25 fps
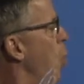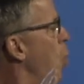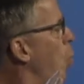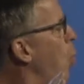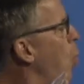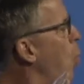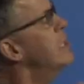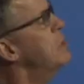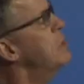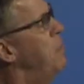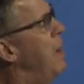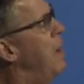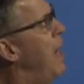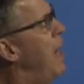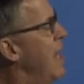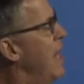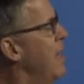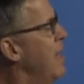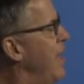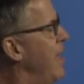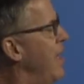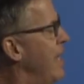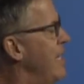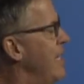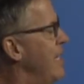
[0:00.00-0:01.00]
What's
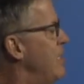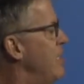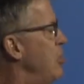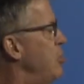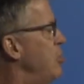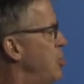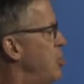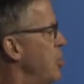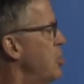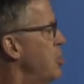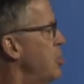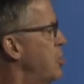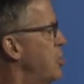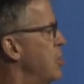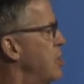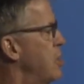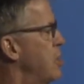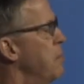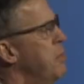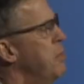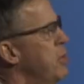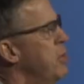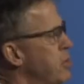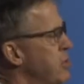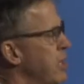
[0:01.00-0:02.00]
behind that? Is it just because
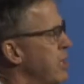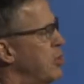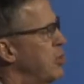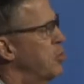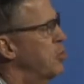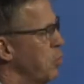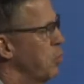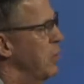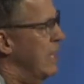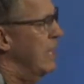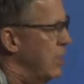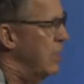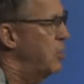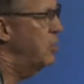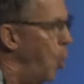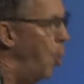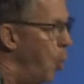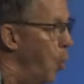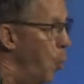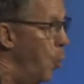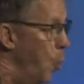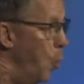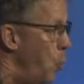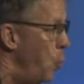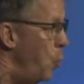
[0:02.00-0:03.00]
the music's really
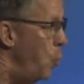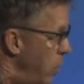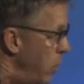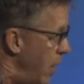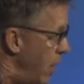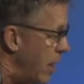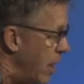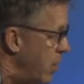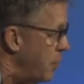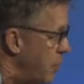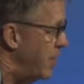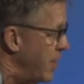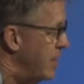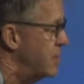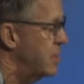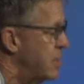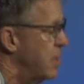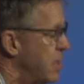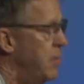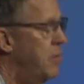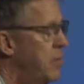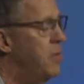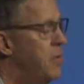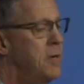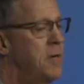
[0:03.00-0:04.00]
cool? I don't think
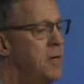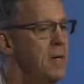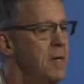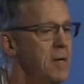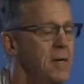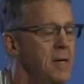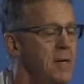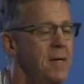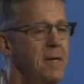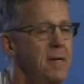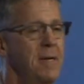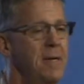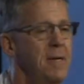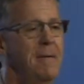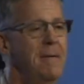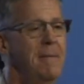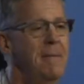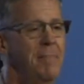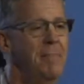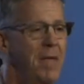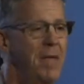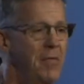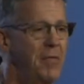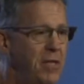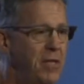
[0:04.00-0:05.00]
so.
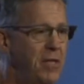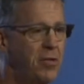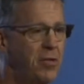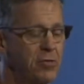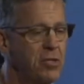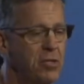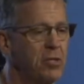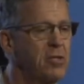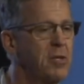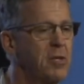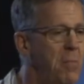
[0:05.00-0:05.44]
I think there's a